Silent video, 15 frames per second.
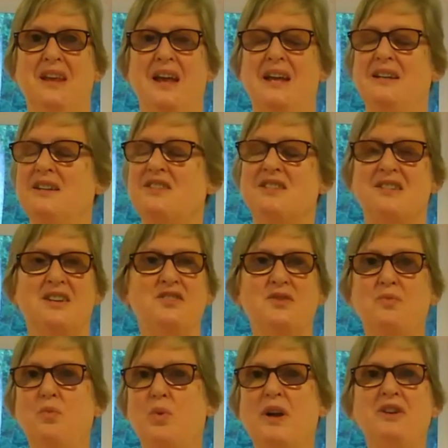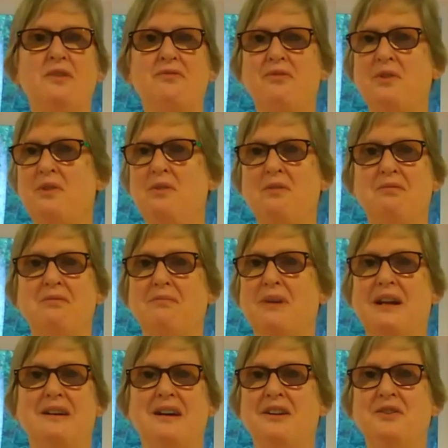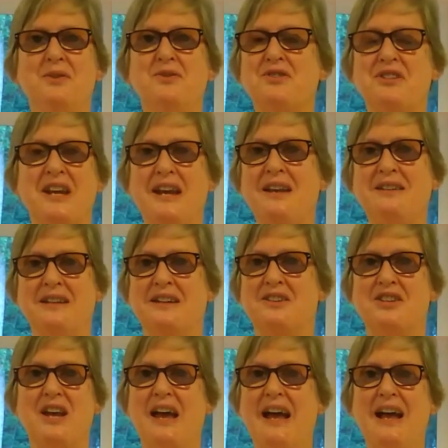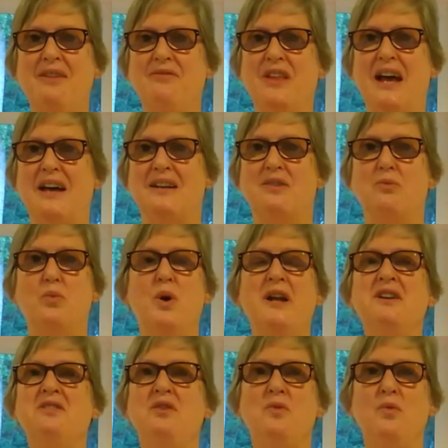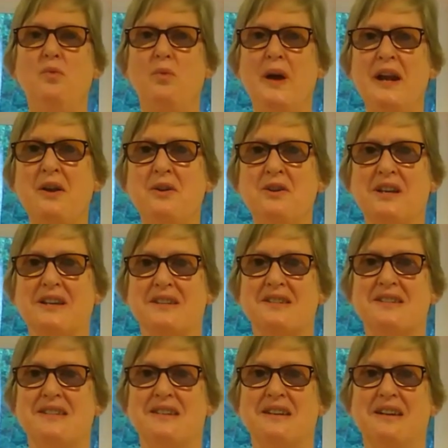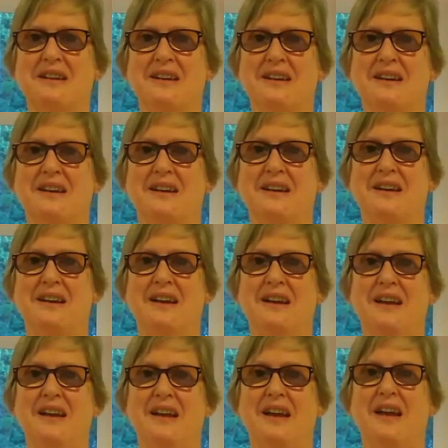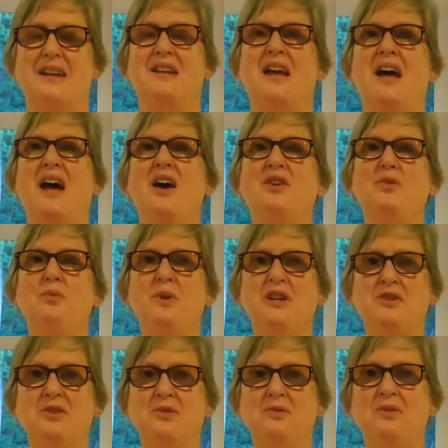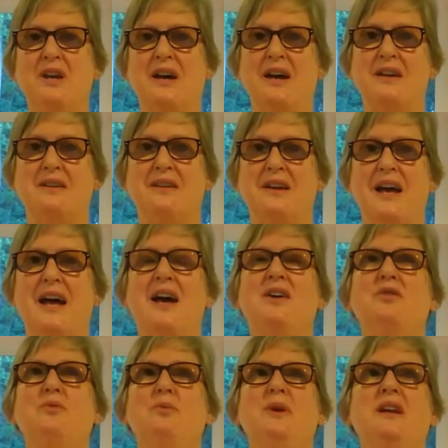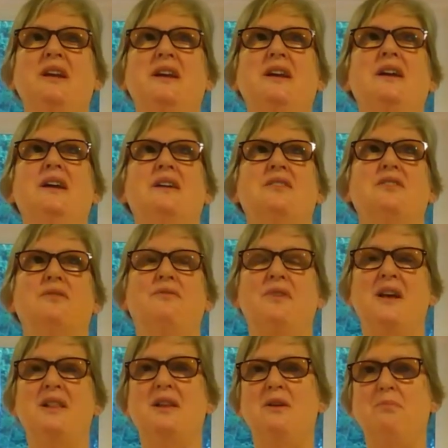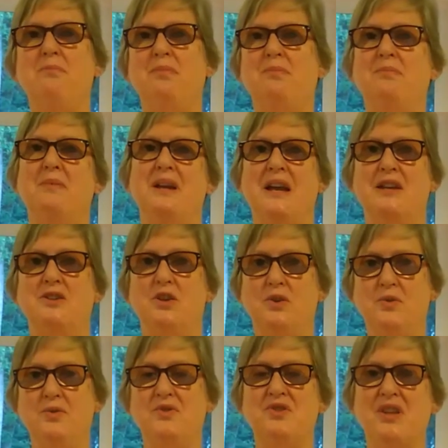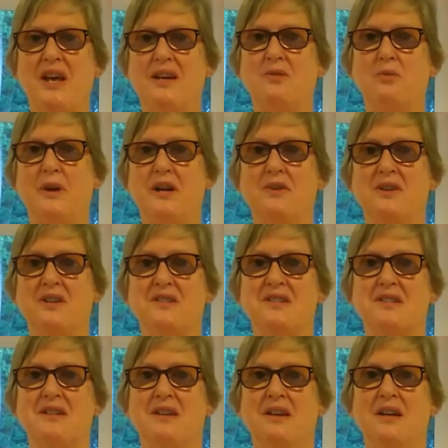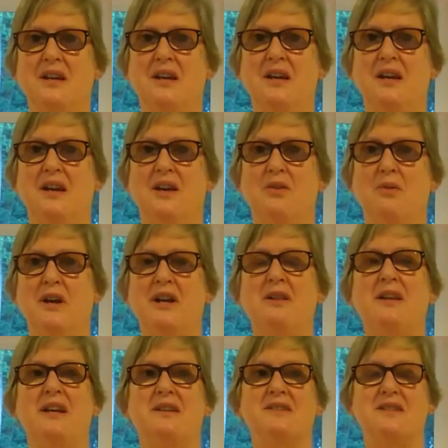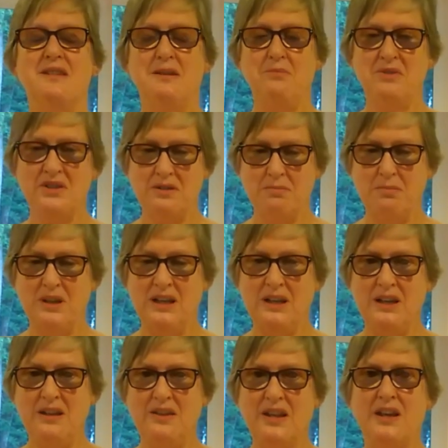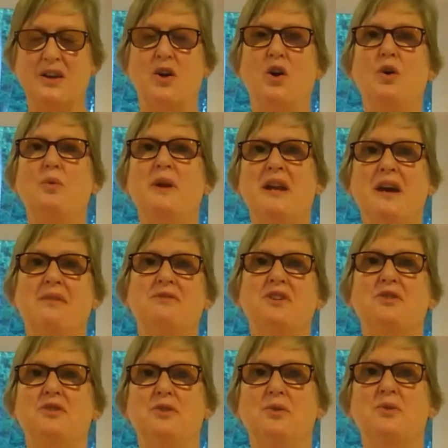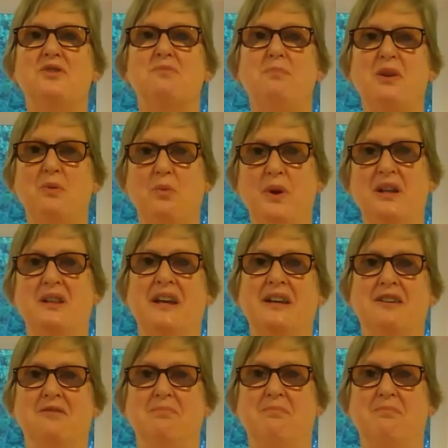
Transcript: And it's such a wonderful understanding to have that. What an awareness. And how do we do that? How do we develop and use that awareness? Well, it seems to me that all we have to do is be willing.